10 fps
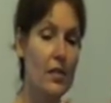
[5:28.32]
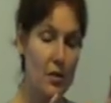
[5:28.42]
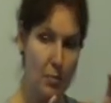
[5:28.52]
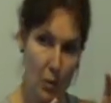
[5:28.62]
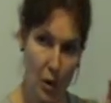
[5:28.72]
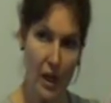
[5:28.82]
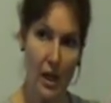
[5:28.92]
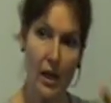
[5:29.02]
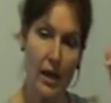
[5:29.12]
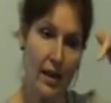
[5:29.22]
the
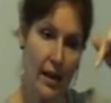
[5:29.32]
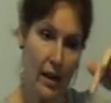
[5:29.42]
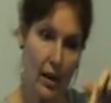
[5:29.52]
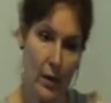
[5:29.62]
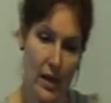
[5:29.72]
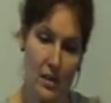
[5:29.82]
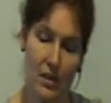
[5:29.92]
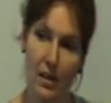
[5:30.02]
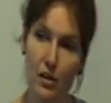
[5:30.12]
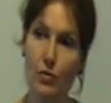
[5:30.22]
body can then go
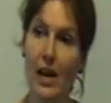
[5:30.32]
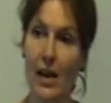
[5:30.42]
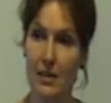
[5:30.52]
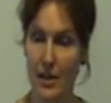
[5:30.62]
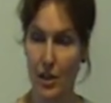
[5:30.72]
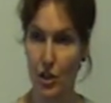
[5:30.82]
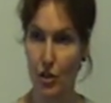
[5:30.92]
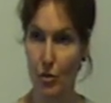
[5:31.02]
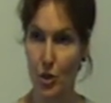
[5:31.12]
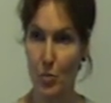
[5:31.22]
into this
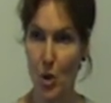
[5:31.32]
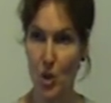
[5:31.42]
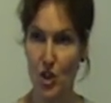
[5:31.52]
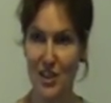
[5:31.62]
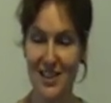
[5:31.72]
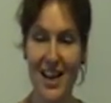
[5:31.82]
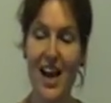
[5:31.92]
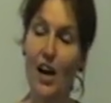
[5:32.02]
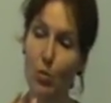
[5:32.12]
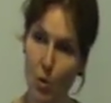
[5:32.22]
relaxation response.
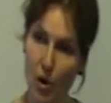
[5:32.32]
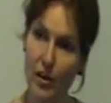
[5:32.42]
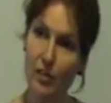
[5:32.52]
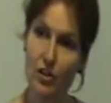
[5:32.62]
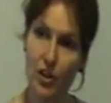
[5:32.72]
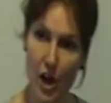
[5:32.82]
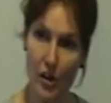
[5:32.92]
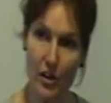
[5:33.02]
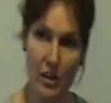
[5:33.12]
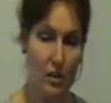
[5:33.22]
And what they've shown,
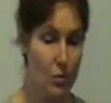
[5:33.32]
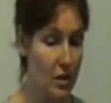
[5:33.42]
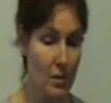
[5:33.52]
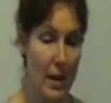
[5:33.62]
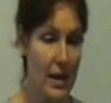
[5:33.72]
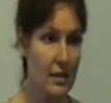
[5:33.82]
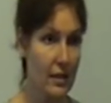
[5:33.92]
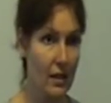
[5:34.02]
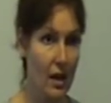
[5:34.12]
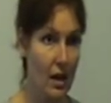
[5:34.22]
and this is what's
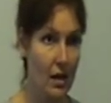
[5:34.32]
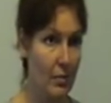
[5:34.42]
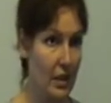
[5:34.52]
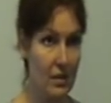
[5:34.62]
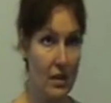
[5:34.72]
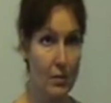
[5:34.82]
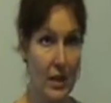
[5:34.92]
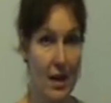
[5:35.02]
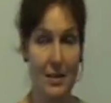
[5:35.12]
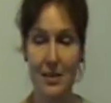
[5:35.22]
amazing, because I think
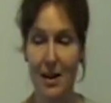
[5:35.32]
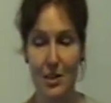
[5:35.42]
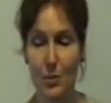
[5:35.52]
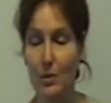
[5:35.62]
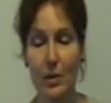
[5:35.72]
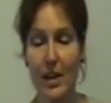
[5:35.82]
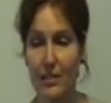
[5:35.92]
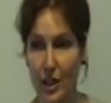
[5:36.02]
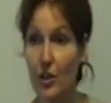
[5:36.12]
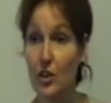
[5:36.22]
without the science we would never
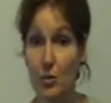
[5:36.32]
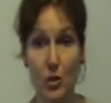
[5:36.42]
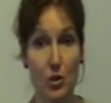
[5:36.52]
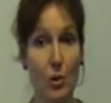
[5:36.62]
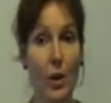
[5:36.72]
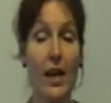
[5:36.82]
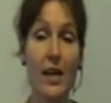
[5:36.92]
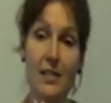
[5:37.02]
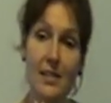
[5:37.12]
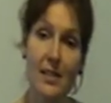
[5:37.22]
know this is possible,
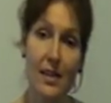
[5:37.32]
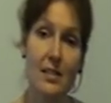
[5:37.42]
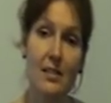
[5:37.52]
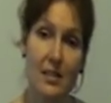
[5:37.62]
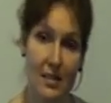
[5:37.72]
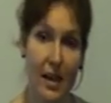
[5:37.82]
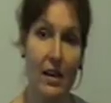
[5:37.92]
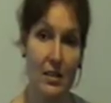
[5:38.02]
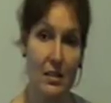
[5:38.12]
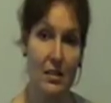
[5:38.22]
60
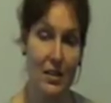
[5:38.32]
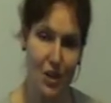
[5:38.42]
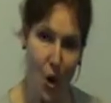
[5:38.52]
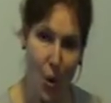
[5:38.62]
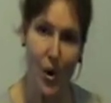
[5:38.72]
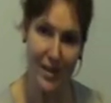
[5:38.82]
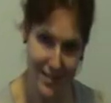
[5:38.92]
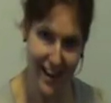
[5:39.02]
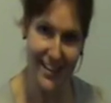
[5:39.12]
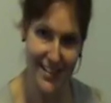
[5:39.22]
seconds is all it
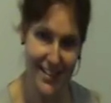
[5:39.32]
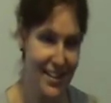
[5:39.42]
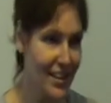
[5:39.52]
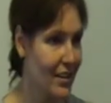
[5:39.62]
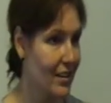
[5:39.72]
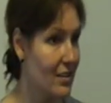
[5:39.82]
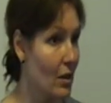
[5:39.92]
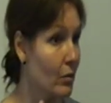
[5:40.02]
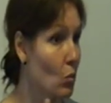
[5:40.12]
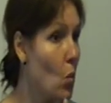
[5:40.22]
takes. So
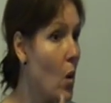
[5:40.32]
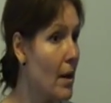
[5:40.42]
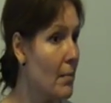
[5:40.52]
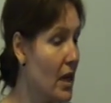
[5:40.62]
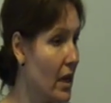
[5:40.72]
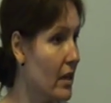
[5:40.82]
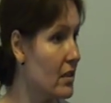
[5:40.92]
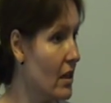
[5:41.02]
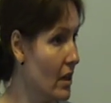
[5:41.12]
in 1 minute,